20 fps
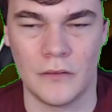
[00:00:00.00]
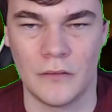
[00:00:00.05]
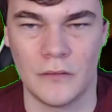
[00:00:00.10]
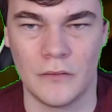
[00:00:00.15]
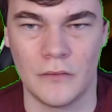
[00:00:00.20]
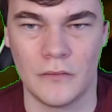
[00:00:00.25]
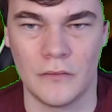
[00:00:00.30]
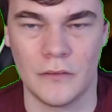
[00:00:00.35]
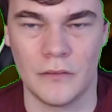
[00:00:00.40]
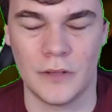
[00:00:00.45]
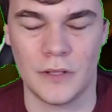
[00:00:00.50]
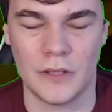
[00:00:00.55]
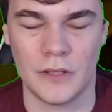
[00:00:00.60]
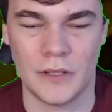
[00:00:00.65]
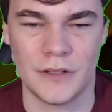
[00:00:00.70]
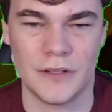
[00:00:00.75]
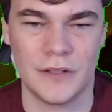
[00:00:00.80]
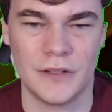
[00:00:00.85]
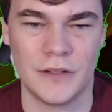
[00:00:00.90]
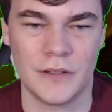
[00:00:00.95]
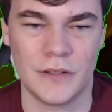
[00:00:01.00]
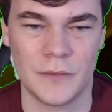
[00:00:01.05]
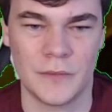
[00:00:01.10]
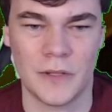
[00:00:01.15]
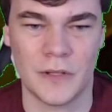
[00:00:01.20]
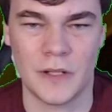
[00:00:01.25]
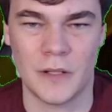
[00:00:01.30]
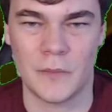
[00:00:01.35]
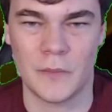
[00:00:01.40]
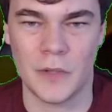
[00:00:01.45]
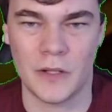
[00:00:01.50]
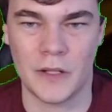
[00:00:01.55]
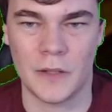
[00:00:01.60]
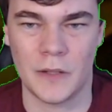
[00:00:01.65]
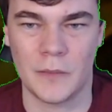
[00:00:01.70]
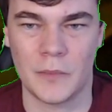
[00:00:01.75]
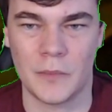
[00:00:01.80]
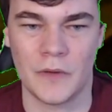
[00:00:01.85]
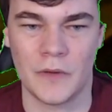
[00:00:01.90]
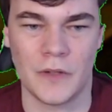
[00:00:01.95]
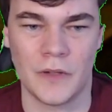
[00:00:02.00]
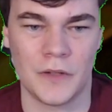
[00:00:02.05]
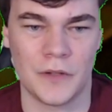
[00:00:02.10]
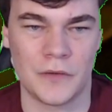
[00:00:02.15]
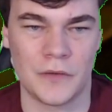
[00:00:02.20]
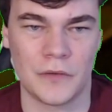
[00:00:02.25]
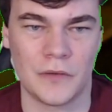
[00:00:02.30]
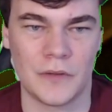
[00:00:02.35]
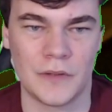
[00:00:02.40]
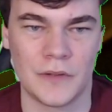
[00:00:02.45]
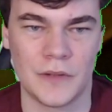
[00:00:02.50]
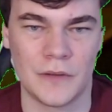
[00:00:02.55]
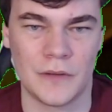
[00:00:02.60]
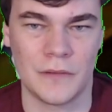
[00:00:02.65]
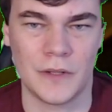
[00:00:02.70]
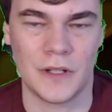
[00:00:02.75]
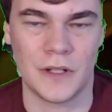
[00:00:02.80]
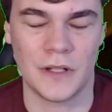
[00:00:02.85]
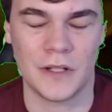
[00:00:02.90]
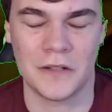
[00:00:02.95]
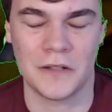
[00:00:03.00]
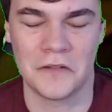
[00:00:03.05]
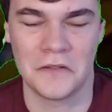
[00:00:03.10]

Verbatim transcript: Well, she talks a lot about like birth control and stuff like that.